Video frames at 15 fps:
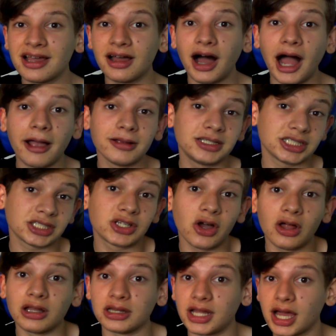I just
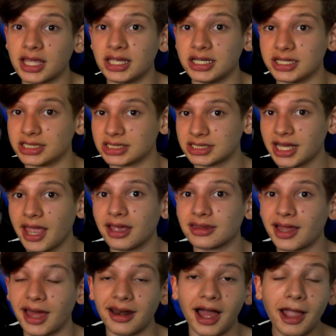got lucky in saying
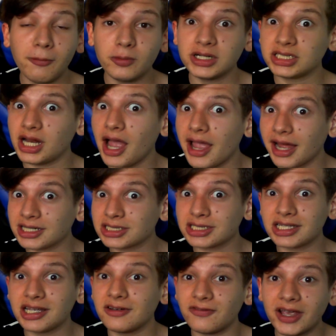that. I wish I
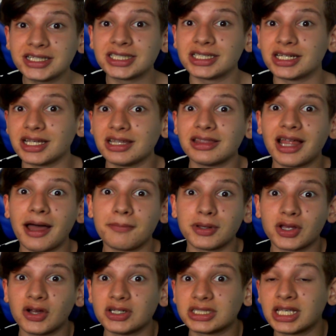actually invested in that
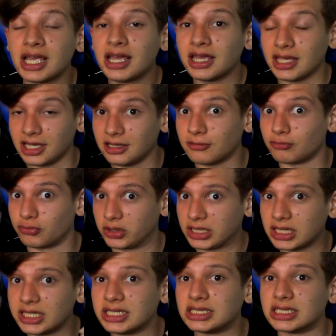because it
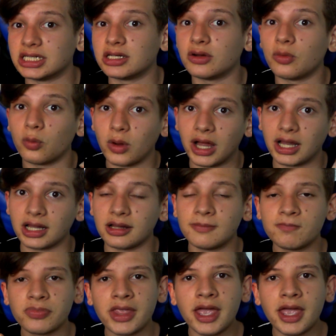really did well.